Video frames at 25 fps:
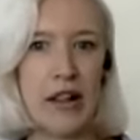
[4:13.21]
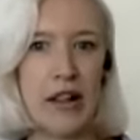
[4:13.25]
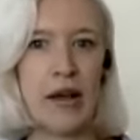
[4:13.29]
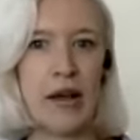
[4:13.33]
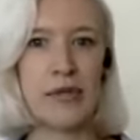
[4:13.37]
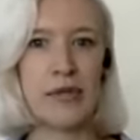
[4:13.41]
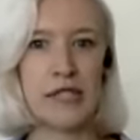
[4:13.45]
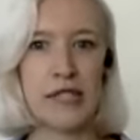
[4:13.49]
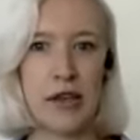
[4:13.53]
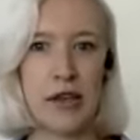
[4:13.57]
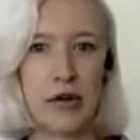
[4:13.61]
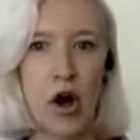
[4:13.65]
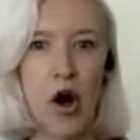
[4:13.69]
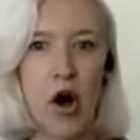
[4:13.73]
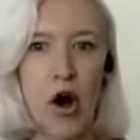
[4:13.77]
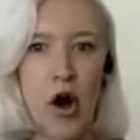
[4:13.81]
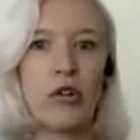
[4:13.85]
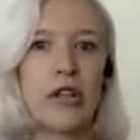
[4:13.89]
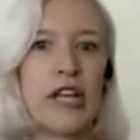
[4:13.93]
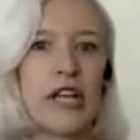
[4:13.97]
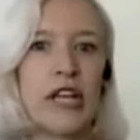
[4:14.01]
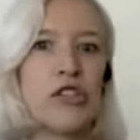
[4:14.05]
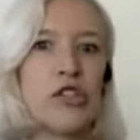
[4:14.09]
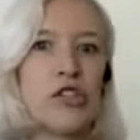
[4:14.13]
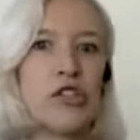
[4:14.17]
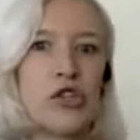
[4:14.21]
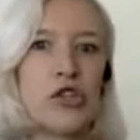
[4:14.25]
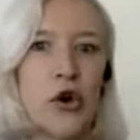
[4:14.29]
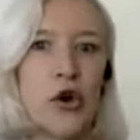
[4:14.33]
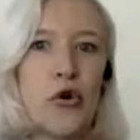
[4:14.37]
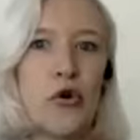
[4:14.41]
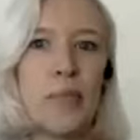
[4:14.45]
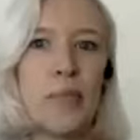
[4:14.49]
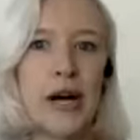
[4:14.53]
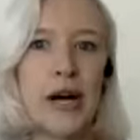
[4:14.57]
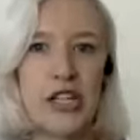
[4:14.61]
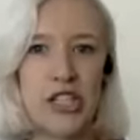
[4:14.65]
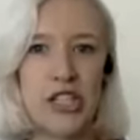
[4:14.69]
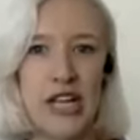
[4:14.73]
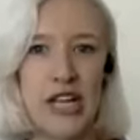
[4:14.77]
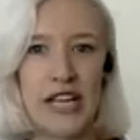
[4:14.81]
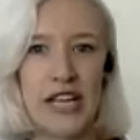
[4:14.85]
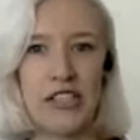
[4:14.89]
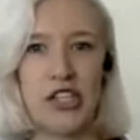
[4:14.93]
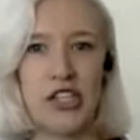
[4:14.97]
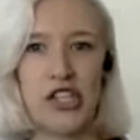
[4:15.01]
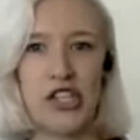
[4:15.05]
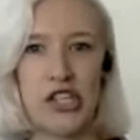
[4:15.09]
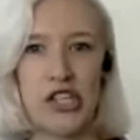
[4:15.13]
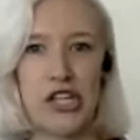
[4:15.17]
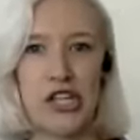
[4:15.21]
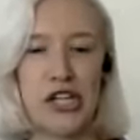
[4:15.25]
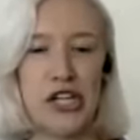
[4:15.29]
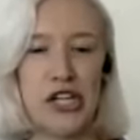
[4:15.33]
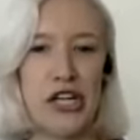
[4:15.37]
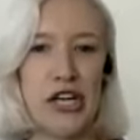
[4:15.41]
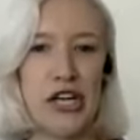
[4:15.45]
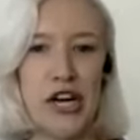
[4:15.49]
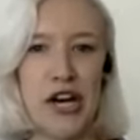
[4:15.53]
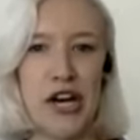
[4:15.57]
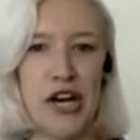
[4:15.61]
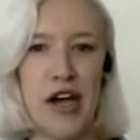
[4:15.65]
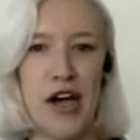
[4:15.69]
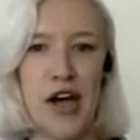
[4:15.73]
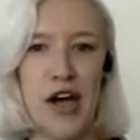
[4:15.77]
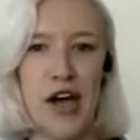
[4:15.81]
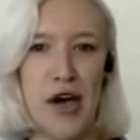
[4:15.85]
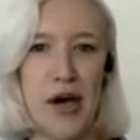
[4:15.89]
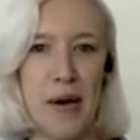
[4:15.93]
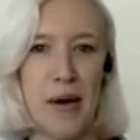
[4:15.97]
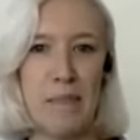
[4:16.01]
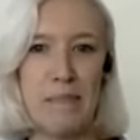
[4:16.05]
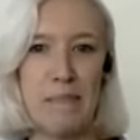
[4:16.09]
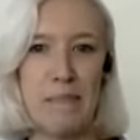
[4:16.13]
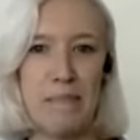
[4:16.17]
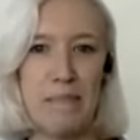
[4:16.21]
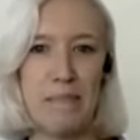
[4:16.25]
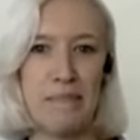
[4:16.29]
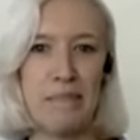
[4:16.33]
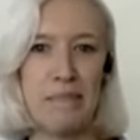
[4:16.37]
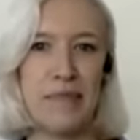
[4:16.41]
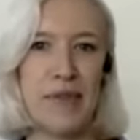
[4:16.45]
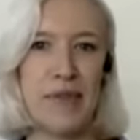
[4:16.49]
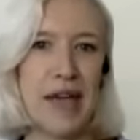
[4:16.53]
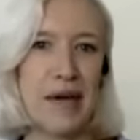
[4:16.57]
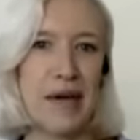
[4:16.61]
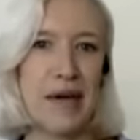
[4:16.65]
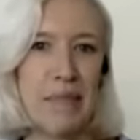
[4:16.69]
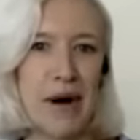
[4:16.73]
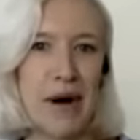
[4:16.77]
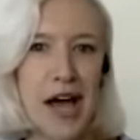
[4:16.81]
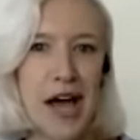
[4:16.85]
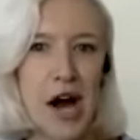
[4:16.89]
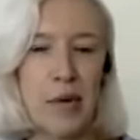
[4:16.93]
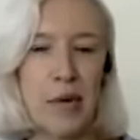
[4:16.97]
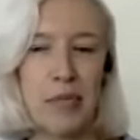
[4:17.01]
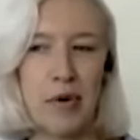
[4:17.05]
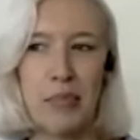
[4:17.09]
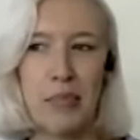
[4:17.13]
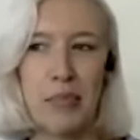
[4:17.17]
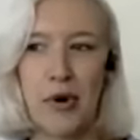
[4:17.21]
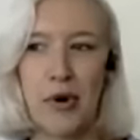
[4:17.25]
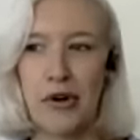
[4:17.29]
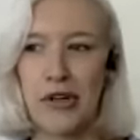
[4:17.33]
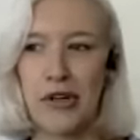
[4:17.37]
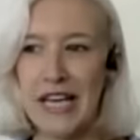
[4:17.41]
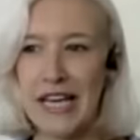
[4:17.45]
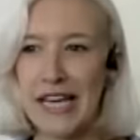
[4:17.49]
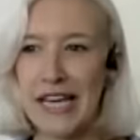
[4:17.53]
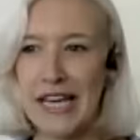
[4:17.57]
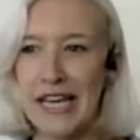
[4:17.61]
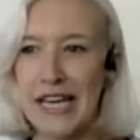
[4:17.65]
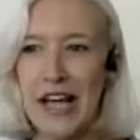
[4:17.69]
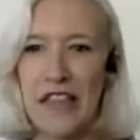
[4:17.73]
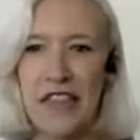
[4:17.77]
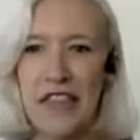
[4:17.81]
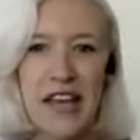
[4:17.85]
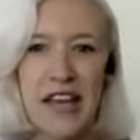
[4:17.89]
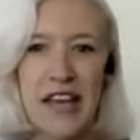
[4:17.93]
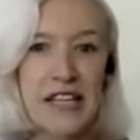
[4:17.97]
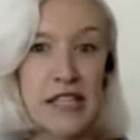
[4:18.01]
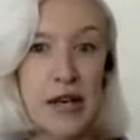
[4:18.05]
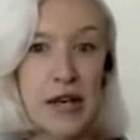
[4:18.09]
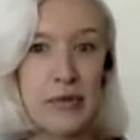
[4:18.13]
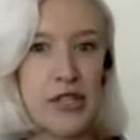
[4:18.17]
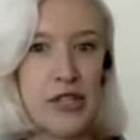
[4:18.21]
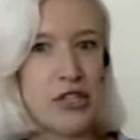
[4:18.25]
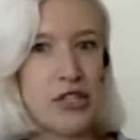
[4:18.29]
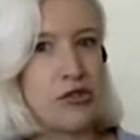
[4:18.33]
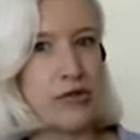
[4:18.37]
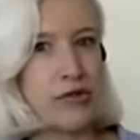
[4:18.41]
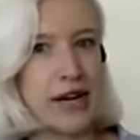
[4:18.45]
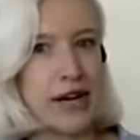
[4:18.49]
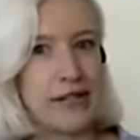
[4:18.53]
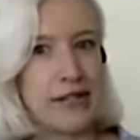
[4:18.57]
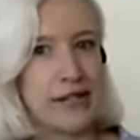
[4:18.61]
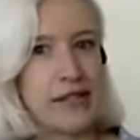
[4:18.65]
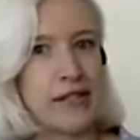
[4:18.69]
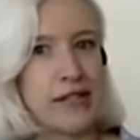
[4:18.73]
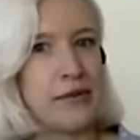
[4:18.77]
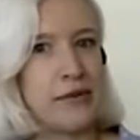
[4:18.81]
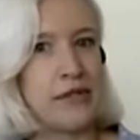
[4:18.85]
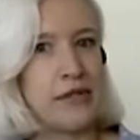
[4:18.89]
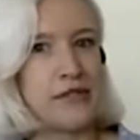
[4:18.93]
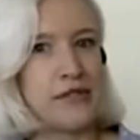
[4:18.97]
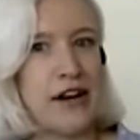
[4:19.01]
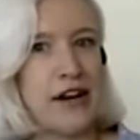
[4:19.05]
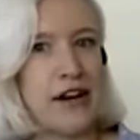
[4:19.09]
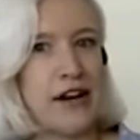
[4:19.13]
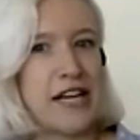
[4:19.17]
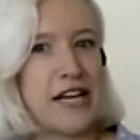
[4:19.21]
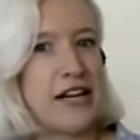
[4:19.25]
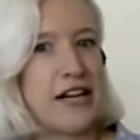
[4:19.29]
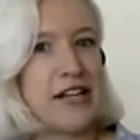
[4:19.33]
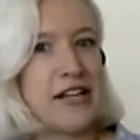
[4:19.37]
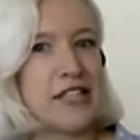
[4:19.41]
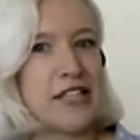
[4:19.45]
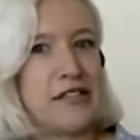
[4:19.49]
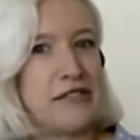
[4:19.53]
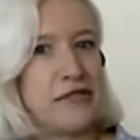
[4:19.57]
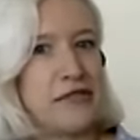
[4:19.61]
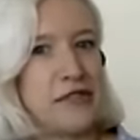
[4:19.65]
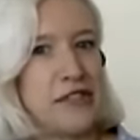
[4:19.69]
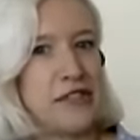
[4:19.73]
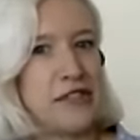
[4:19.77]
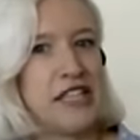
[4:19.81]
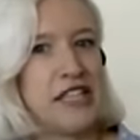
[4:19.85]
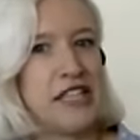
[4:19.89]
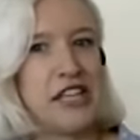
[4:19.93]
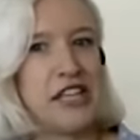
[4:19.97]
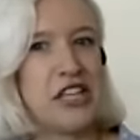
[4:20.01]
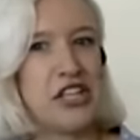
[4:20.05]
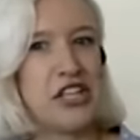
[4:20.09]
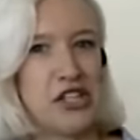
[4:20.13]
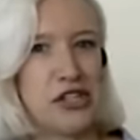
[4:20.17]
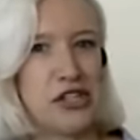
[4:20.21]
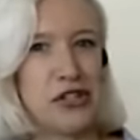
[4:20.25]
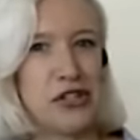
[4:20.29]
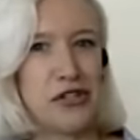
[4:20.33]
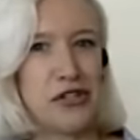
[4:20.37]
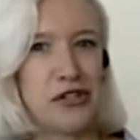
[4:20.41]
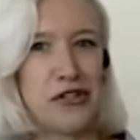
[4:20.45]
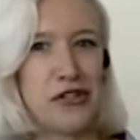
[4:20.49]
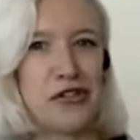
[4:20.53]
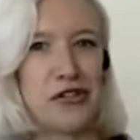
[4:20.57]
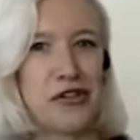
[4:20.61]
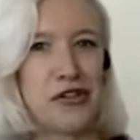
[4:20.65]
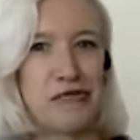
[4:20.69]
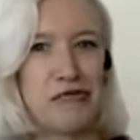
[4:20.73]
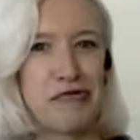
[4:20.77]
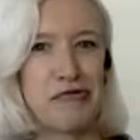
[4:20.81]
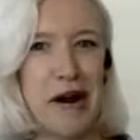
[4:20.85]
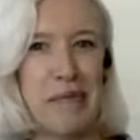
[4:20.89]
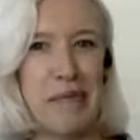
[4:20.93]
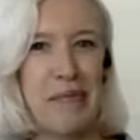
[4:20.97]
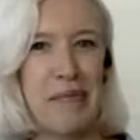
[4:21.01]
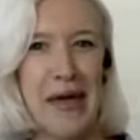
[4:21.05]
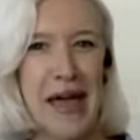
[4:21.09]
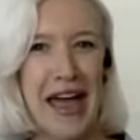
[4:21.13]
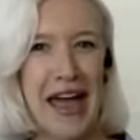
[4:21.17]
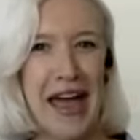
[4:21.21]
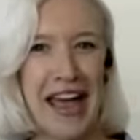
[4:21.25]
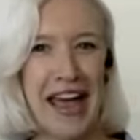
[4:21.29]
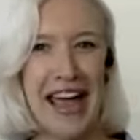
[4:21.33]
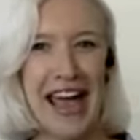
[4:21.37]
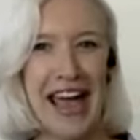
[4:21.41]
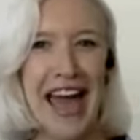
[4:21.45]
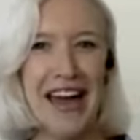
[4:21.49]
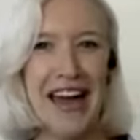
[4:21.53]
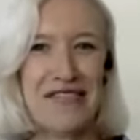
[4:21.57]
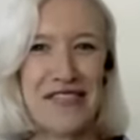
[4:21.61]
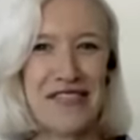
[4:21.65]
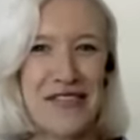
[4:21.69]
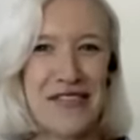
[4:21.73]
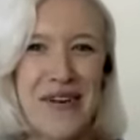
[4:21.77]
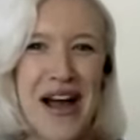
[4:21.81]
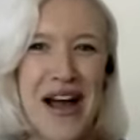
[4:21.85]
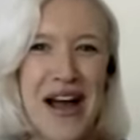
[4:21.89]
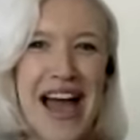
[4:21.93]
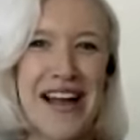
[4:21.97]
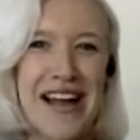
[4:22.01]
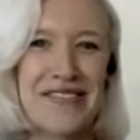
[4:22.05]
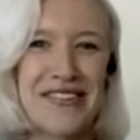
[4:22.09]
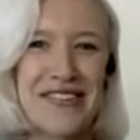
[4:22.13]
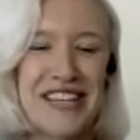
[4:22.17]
I was holding so much tension in my upper body, and I think because I was stressed, I was very kind of just gripping everywhere.